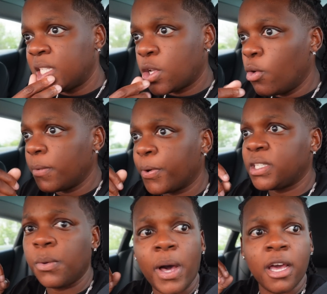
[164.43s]
it's going
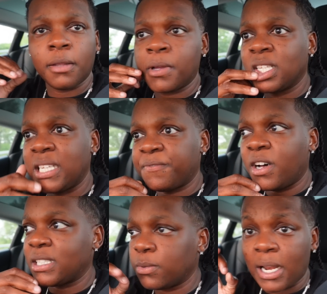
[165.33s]
pretty well, because at
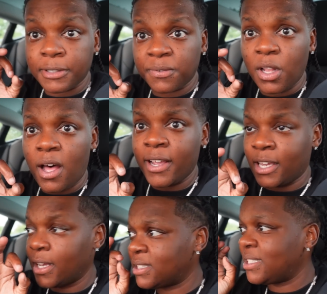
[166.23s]
first when I was
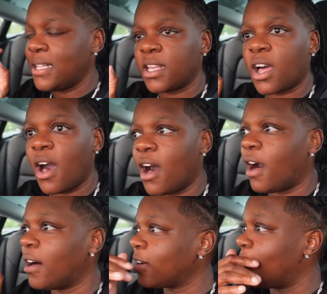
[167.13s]
flying, it said the
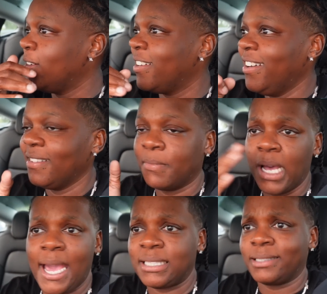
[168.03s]
car
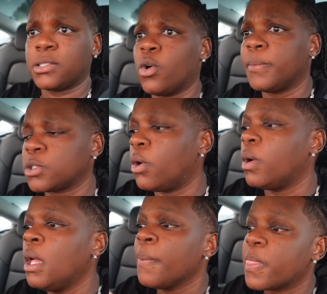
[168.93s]
my accent is horrible, it's cool.
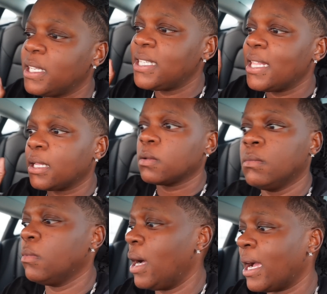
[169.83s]
They said that
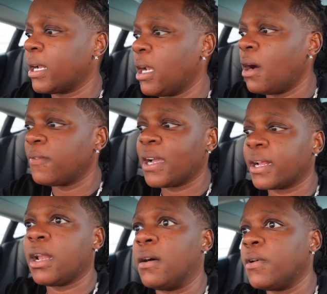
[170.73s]
I gotta get off.
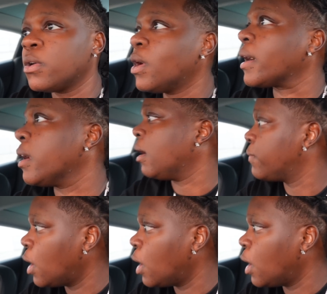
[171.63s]
Get me over here.